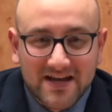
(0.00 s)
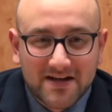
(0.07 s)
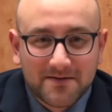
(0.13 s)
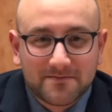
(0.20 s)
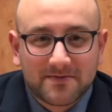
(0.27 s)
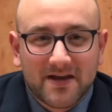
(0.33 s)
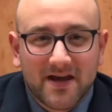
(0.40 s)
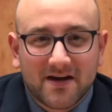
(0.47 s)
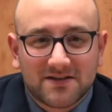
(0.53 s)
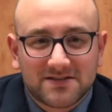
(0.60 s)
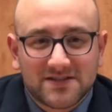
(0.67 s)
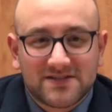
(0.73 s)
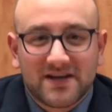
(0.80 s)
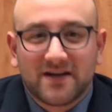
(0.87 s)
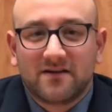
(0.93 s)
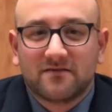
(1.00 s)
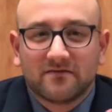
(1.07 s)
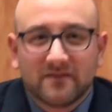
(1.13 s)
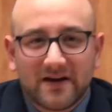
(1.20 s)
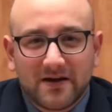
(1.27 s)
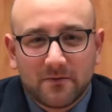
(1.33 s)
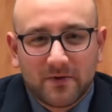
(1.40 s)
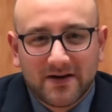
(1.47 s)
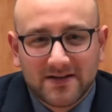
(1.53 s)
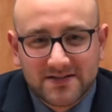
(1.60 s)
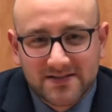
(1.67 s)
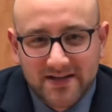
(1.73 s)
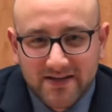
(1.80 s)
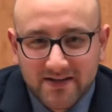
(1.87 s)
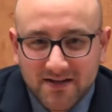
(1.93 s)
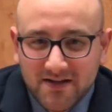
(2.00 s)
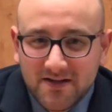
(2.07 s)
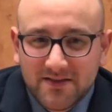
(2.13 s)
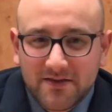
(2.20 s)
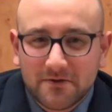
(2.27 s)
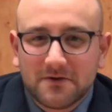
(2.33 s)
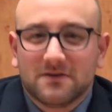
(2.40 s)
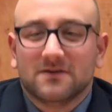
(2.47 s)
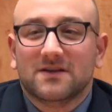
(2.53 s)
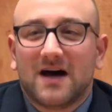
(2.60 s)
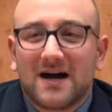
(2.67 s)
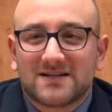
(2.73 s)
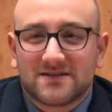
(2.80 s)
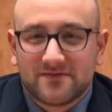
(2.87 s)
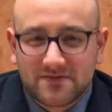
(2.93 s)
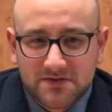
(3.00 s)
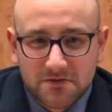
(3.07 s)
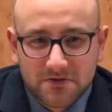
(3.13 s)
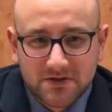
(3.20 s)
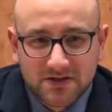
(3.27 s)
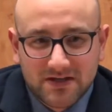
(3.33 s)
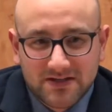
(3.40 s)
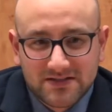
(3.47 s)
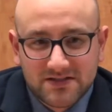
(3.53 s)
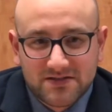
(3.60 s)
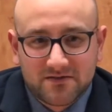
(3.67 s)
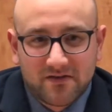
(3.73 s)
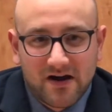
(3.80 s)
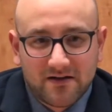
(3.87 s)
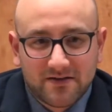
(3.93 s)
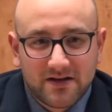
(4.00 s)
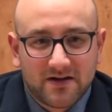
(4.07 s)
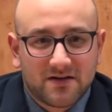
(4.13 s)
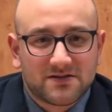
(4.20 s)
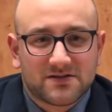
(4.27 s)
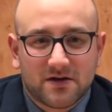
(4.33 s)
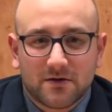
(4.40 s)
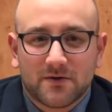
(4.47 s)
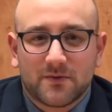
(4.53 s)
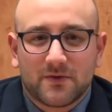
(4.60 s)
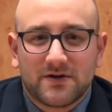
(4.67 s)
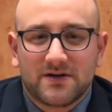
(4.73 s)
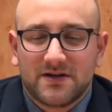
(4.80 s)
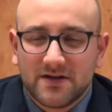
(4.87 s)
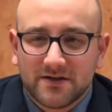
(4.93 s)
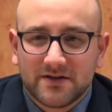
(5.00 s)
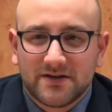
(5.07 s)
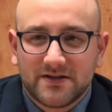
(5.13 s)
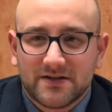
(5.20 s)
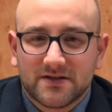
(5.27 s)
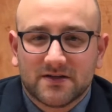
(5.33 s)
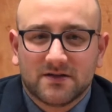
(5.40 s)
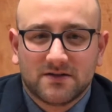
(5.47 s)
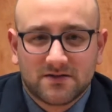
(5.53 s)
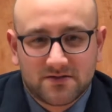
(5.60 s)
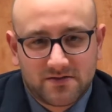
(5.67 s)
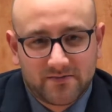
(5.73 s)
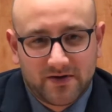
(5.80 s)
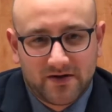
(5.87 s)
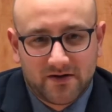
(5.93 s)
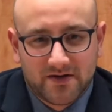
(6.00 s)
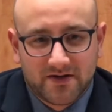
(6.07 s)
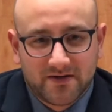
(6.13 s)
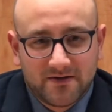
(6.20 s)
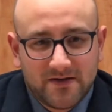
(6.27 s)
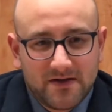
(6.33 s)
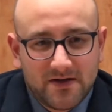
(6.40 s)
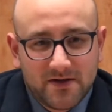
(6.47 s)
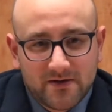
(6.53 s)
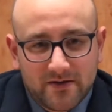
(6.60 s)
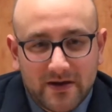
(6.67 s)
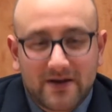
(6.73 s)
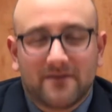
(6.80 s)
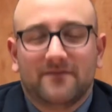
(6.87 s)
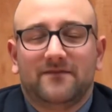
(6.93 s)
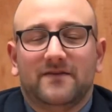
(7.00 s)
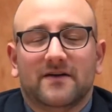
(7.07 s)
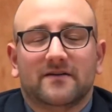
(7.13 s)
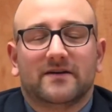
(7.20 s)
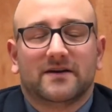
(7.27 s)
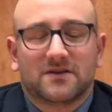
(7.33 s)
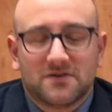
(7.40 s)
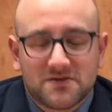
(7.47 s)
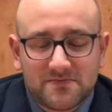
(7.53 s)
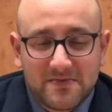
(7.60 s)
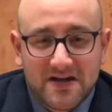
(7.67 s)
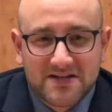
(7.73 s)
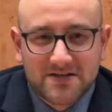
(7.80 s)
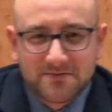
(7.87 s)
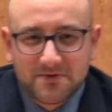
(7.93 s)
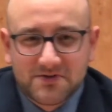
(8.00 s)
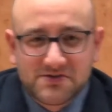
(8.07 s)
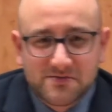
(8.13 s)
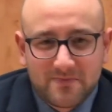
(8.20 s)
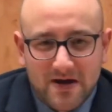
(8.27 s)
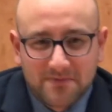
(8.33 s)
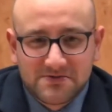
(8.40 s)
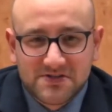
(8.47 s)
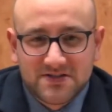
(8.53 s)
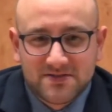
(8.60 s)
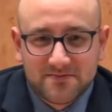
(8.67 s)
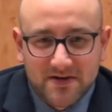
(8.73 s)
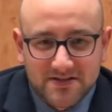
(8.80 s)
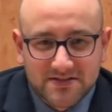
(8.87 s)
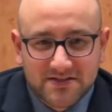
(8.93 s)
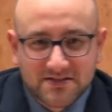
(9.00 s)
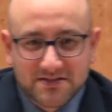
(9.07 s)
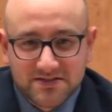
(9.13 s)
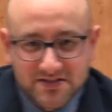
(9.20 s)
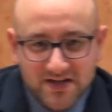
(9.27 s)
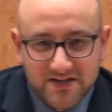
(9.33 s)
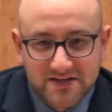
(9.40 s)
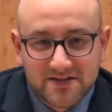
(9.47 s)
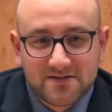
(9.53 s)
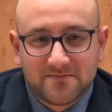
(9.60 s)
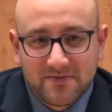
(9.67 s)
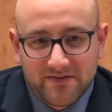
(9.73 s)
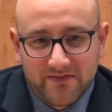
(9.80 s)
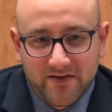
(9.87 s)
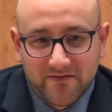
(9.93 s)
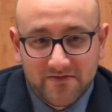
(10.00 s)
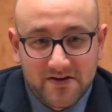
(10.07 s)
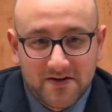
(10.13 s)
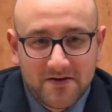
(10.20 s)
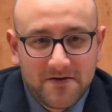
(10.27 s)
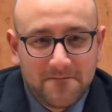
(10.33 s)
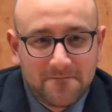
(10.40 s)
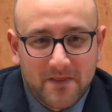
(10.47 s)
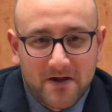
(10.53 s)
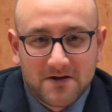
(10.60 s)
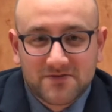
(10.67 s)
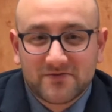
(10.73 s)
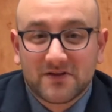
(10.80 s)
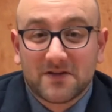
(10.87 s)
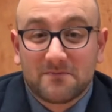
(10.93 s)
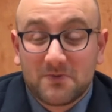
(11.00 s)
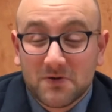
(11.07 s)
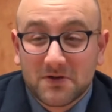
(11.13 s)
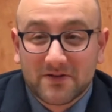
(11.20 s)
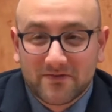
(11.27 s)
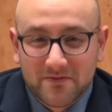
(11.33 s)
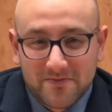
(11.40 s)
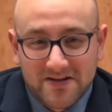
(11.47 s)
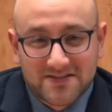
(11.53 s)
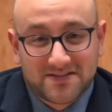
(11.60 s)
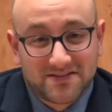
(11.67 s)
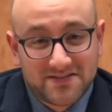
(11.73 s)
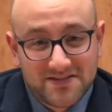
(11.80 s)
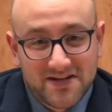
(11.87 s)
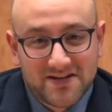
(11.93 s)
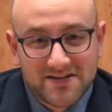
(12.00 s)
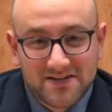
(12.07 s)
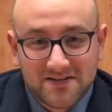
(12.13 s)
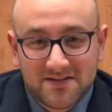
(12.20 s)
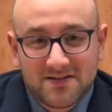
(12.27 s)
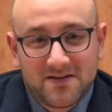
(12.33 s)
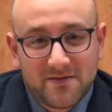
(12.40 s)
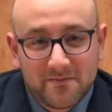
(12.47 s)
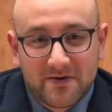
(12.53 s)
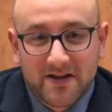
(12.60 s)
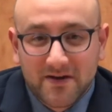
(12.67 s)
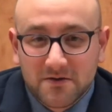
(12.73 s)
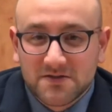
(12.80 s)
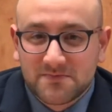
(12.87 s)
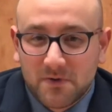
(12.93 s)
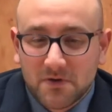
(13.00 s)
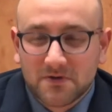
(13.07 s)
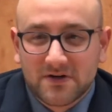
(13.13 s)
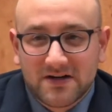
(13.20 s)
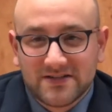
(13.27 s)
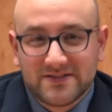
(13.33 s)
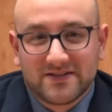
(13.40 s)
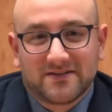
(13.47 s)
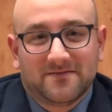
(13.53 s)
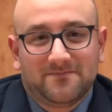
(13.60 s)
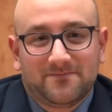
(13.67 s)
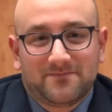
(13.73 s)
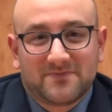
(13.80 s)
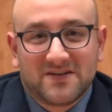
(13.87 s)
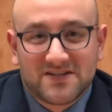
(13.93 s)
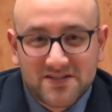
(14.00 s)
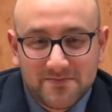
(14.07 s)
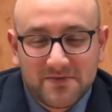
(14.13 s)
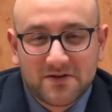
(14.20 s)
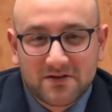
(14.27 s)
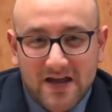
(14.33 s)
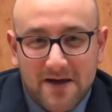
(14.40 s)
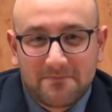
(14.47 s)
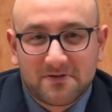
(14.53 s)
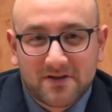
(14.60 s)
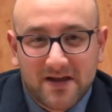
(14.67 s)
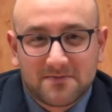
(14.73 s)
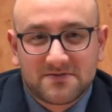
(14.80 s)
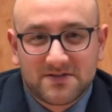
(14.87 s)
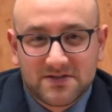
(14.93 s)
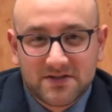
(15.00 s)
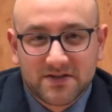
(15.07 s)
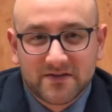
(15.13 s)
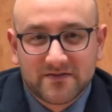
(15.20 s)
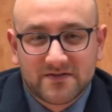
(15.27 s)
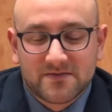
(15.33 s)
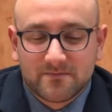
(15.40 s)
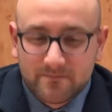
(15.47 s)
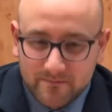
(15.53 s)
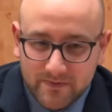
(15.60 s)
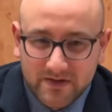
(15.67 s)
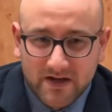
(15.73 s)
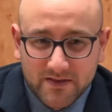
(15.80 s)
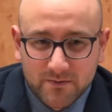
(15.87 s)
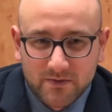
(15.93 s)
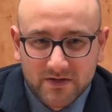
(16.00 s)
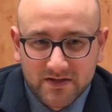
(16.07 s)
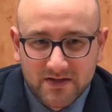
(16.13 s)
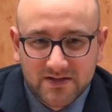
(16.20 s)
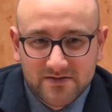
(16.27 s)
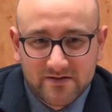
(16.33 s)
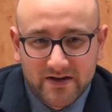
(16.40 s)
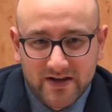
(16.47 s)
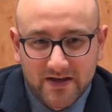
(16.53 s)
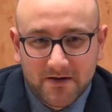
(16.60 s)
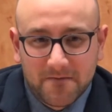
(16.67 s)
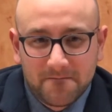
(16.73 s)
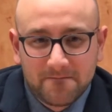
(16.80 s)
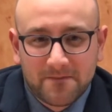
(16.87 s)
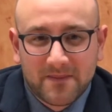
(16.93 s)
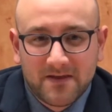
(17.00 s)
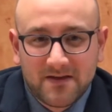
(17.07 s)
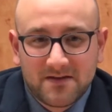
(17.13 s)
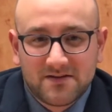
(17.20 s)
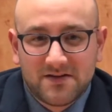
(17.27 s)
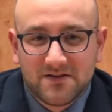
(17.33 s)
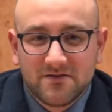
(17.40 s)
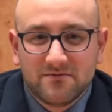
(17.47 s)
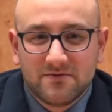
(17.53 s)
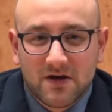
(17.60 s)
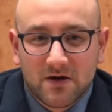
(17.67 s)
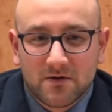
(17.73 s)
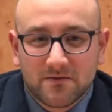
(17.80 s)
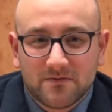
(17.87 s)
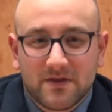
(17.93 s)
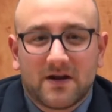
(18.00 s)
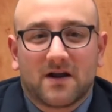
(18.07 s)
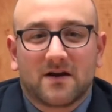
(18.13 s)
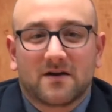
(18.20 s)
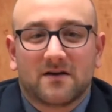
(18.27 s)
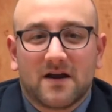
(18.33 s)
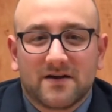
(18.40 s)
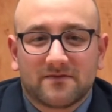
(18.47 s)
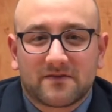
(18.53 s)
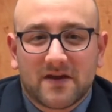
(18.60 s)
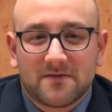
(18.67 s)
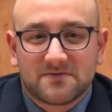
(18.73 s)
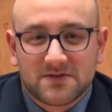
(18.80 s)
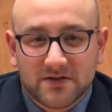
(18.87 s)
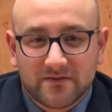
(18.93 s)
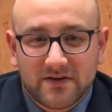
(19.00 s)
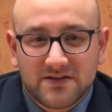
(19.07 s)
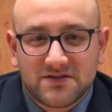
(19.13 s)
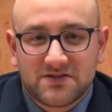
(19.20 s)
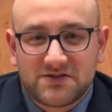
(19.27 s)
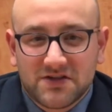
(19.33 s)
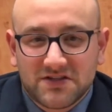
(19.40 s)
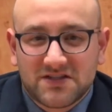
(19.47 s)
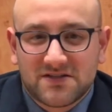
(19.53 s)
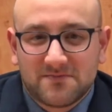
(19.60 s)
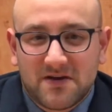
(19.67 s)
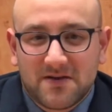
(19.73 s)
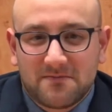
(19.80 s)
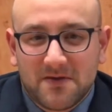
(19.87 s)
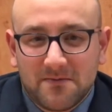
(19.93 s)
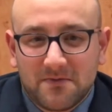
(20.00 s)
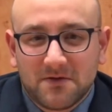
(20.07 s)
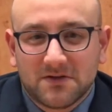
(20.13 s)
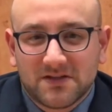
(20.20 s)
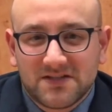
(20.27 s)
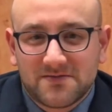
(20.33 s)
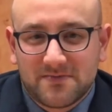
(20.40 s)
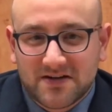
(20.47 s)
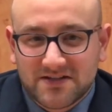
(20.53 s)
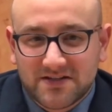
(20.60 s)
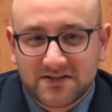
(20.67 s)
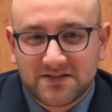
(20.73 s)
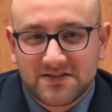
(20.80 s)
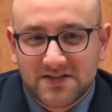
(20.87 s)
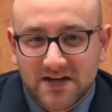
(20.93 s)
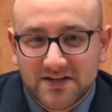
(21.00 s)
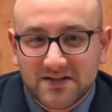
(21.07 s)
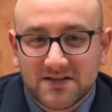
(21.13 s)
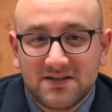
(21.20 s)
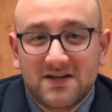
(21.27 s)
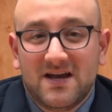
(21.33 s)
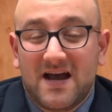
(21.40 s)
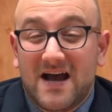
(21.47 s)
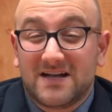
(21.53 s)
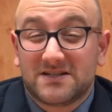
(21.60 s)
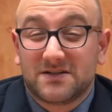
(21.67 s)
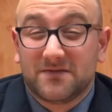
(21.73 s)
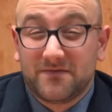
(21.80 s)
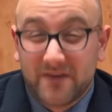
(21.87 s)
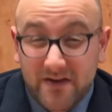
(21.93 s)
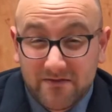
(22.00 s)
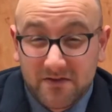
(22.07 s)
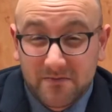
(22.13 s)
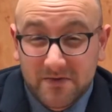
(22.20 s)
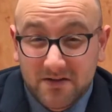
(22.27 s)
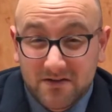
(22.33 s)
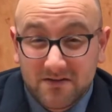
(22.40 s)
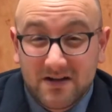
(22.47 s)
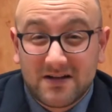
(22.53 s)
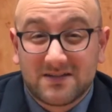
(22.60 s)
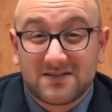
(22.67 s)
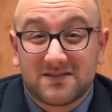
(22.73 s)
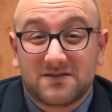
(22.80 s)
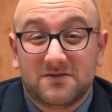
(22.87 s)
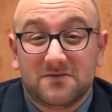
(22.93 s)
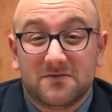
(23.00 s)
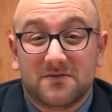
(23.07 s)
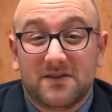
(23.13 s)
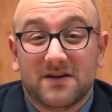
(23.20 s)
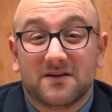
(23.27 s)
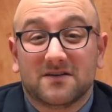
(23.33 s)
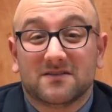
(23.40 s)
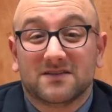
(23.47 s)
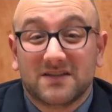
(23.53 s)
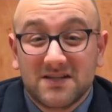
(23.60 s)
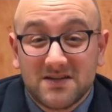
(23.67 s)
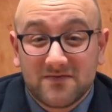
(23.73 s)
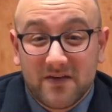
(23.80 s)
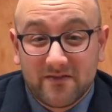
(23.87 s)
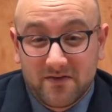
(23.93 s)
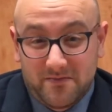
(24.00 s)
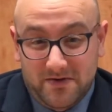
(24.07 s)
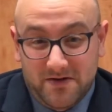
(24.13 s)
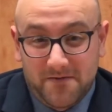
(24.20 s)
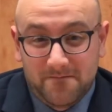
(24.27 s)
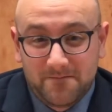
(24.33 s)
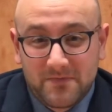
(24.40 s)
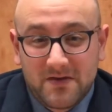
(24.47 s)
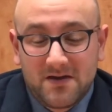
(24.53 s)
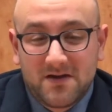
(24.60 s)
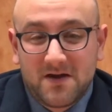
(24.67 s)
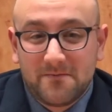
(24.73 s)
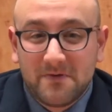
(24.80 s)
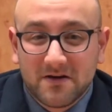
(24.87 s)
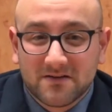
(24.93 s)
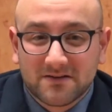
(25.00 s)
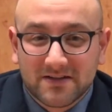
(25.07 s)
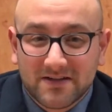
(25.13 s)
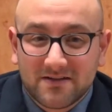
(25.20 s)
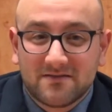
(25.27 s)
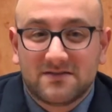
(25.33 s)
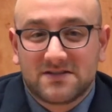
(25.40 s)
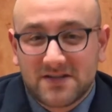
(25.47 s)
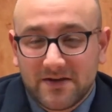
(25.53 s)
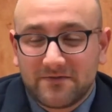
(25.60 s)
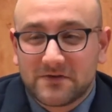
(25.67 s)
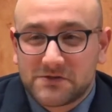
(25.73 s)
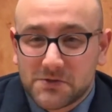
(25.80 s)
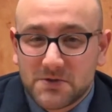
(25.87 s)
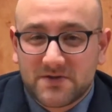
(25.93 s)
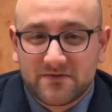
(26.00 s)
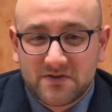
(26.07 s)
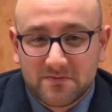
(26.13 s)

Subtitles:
Adam. Chaos is a great way to say it. There are lots of storylines this round, and I'll start with one near and dear to my heart. We had a very close matchup with Shabobtians and Mexican Lasagna, my favorite. I was really pulling for Mexican Lasagna, but I know it's polarizing. It's the meal Capital Camps deserves, but not the one it needs right now. Do you know that on our end of camp surveys, just as many people list Mexican Lasagna as their favorite meal as do their least favorite meal? Apparently, the safer choice of